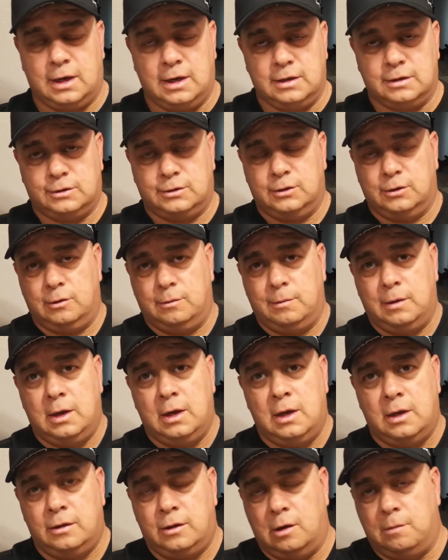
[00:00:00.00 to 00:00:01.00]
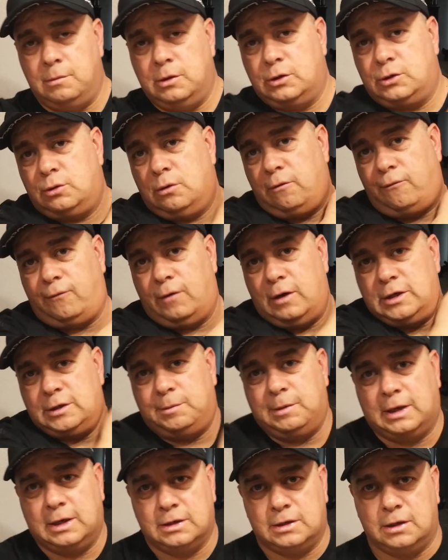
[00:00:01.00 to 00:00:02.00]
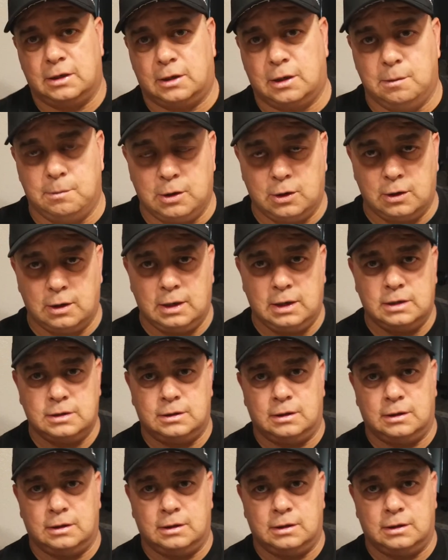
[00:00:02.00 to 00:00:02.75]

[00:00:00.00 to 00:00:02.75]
assume they're mutual friends because of the communities,